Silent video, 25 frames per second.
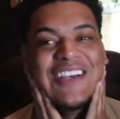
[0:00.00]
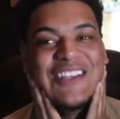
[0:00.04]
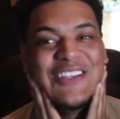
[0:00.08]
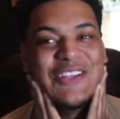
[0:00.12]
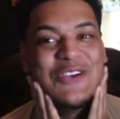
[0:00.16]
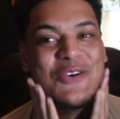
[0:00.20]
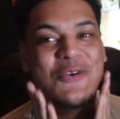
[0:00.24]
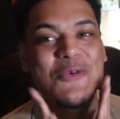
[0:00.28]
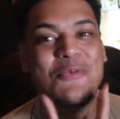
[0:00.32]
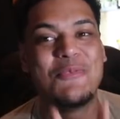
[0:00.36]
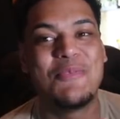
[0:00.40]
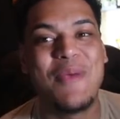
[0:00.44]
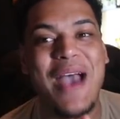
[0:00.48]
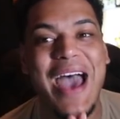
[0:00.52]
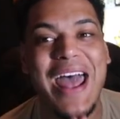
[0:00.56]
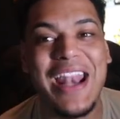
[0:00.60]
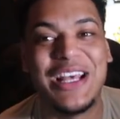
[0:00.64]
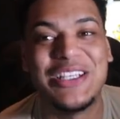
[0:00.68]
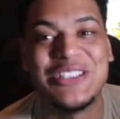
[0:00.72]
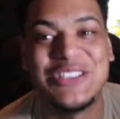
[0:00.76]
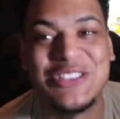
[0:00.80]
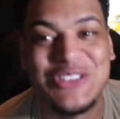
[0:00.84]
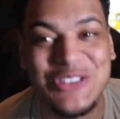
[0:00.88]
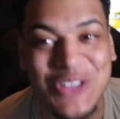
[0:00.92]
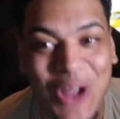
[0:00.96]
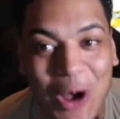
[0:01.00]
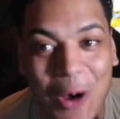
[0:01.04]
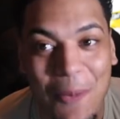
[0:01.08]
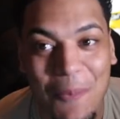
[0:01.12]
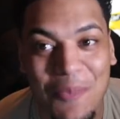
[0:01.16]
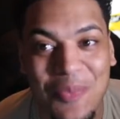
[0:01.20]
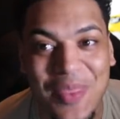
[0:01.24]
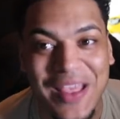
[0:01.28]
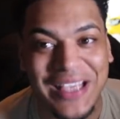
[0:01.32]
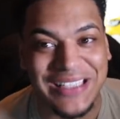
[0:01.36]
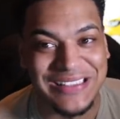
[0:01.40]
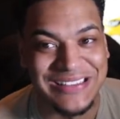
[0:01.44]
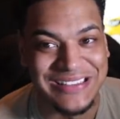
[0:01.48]
you better stop
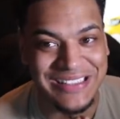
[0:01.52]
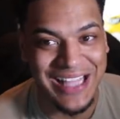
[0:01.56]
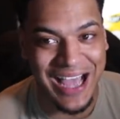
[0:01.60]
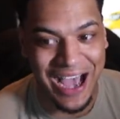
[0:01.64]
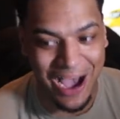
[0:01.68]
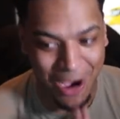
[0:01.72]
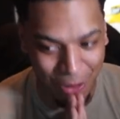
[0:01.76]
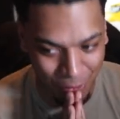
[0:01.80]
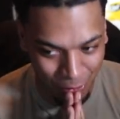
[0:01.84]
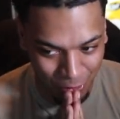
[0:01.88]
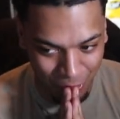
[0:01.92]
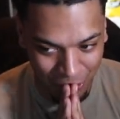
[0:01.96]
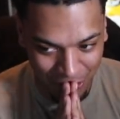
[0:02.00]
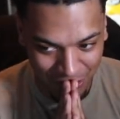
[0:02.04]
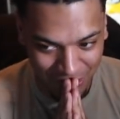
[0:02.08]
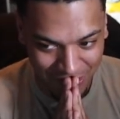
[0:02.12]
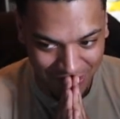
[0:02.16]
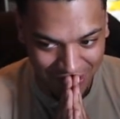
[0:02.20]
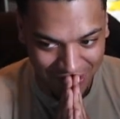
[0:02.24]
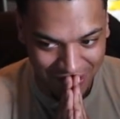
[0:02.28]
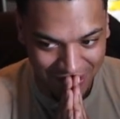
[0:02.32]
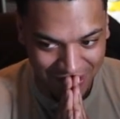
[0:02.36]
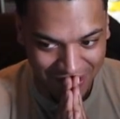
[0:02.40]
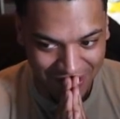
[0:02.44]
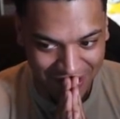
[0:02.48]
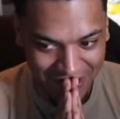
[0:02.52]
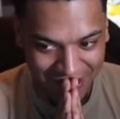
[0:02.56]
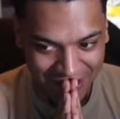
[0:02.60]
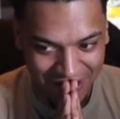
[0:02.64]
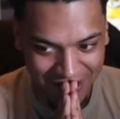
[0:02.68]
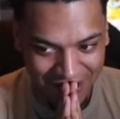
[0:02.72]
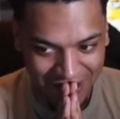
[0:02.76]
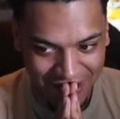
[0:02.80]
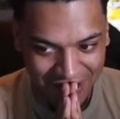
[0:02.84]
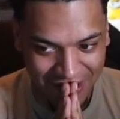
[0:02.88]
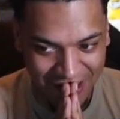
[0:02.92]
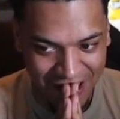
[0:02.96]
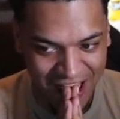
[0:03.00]
this now.
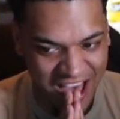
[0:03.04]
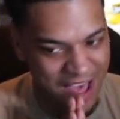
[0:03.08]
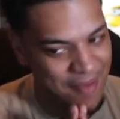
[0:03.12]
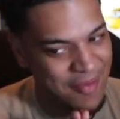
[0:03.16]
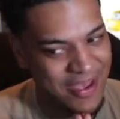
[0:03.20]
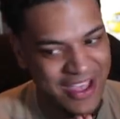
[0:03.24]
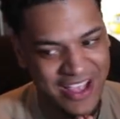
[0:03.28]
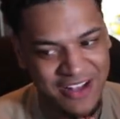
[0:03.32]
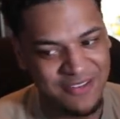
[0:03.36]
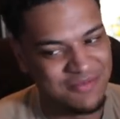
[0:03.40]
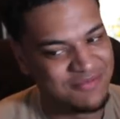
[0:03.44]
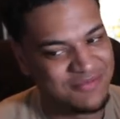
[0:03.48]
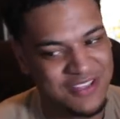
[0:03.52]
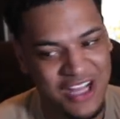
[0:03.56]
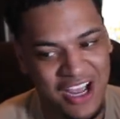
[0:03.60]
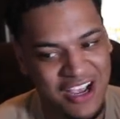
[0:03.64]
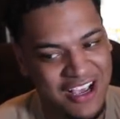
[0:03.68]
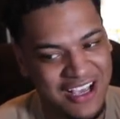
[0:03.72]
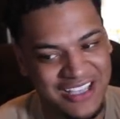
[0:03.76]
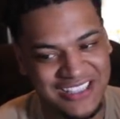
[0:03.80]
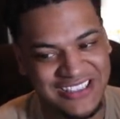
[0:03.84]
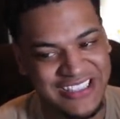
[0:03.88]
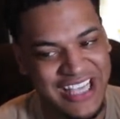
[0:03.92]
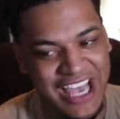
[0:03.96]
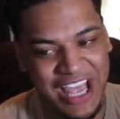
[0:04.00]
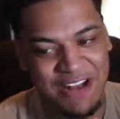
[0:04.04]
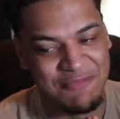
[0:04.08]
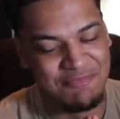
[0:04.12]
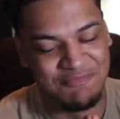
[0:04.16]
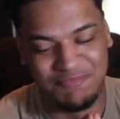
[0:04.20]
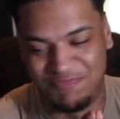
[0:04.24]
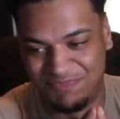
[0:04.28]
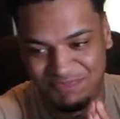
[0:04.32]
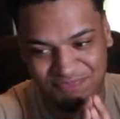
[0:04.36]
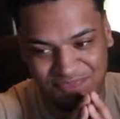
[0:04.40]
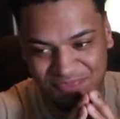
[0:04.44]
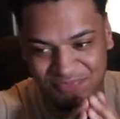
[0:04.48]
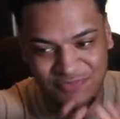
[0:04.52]
I mean, like I said,
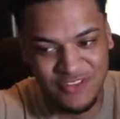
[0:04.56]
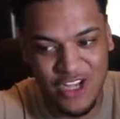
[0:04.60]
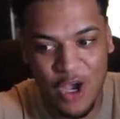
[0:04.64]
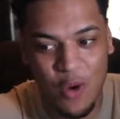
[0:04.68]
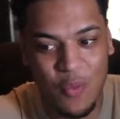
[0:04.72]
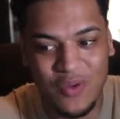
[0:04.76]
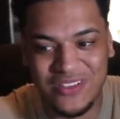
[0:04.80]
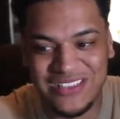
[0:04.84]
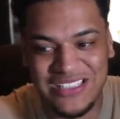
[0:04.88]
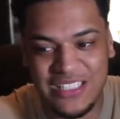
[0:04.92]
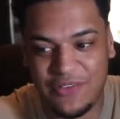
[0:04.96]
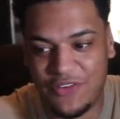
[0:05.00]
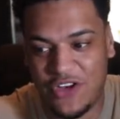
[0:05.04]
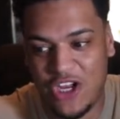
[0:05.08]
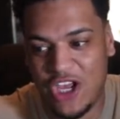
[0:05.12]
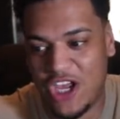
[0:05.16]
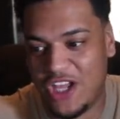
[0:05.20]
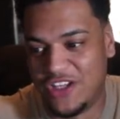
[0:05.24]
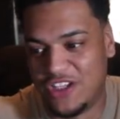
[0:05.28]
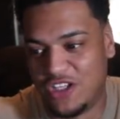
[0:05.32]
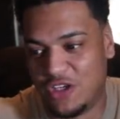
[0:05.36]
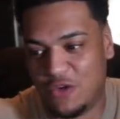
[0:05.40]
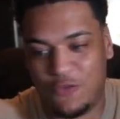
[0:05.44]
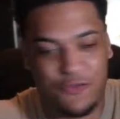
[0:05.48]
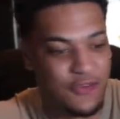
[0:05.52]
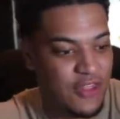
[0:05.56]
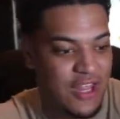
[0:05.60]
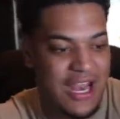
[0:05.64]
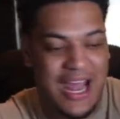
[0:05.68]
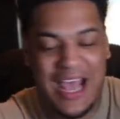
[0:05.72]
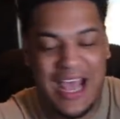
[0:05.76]
no one's even heard of you for the